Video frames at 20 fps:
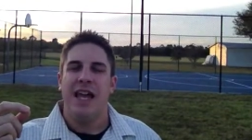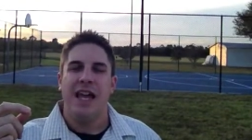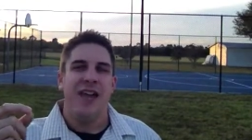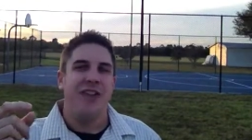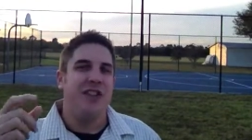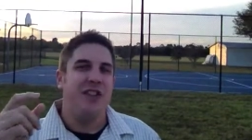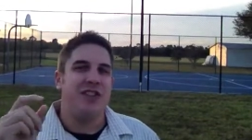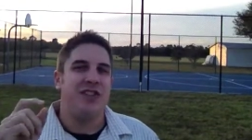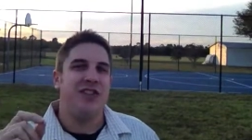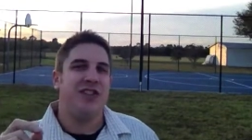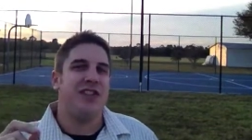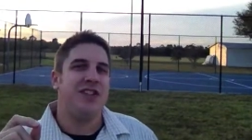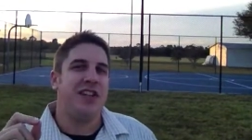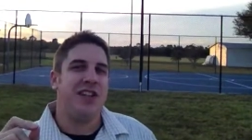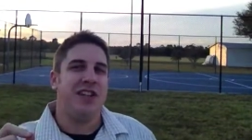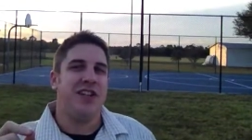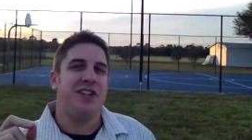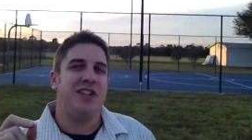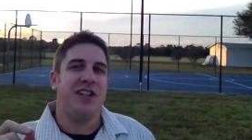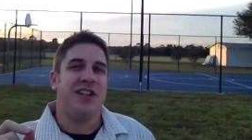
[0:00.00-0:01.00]
And these
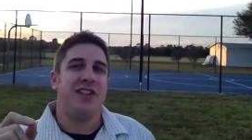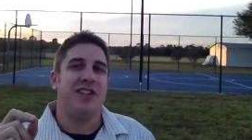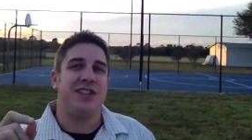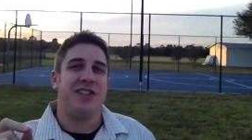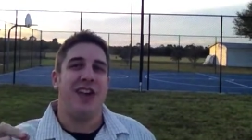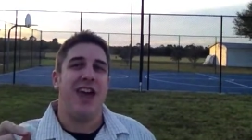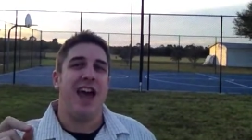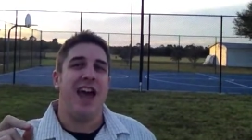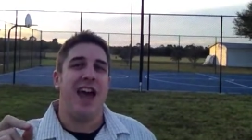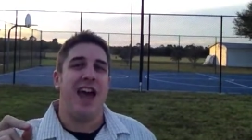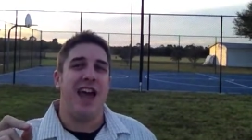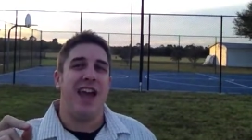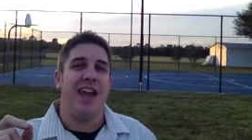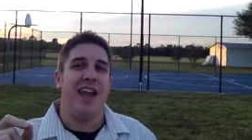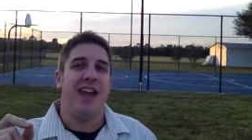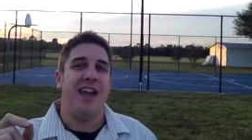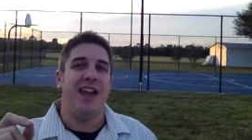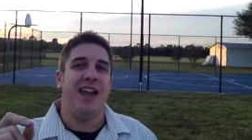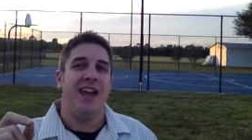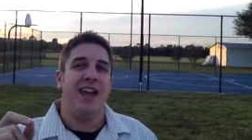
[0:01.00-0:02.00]
statistics
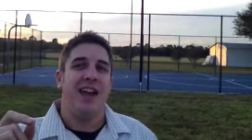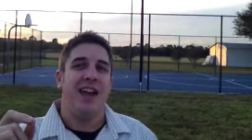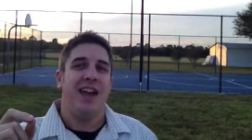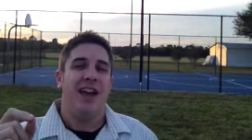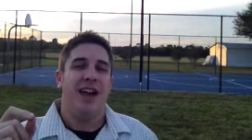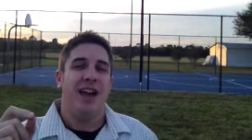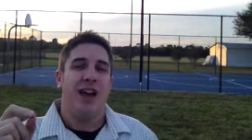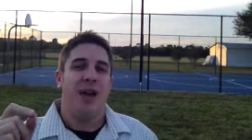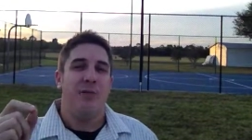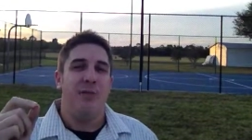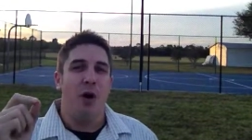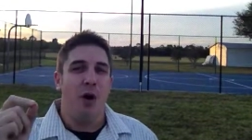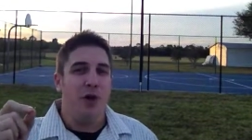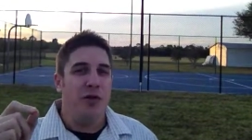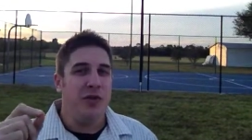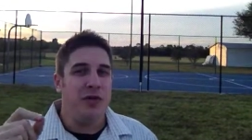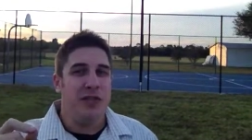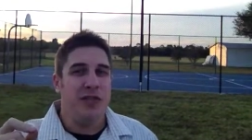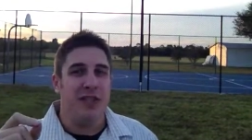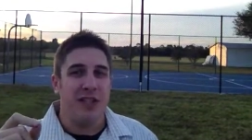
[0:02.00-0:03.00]
say,
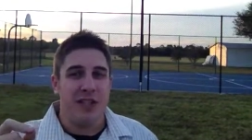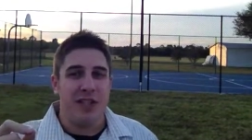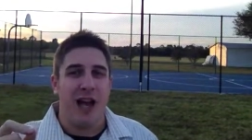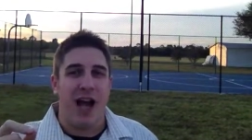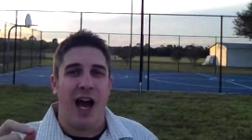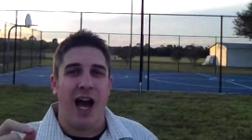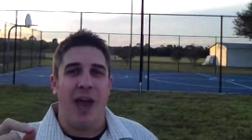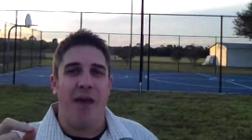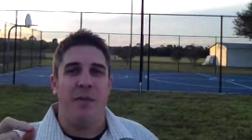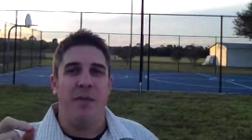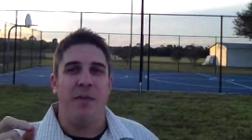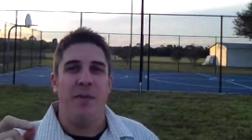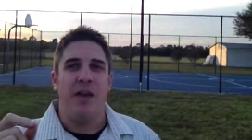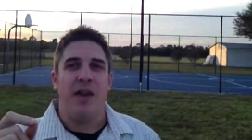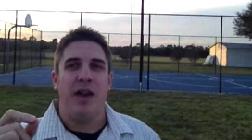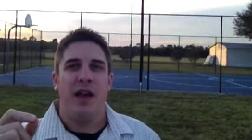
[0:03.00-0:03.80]
most of the time,